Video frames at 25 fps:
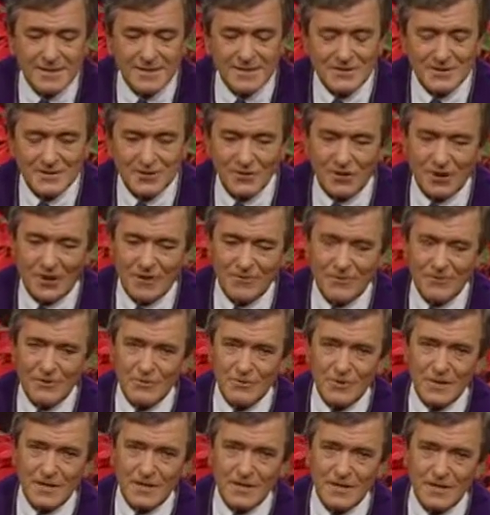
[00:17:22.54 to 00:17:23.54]
So
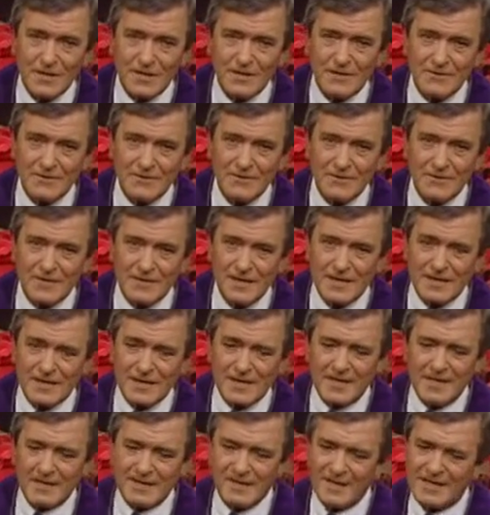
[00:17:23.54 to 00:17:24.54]
often we live
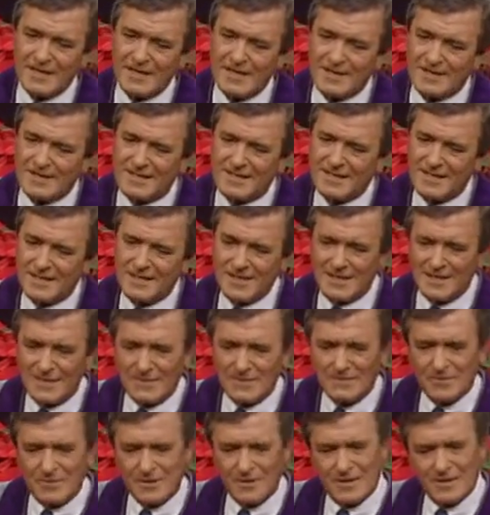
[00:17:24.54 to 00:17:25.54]
with that
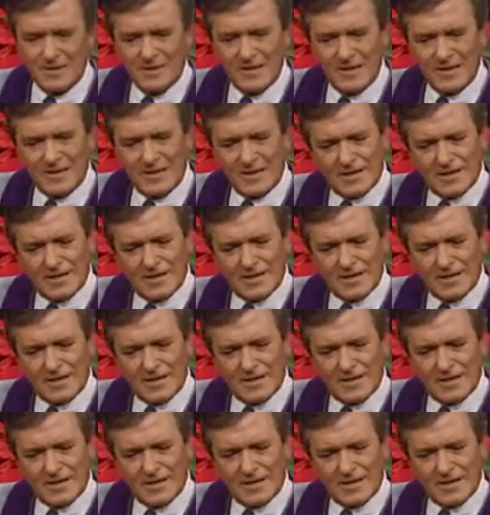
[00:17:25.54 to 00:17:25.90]
terrible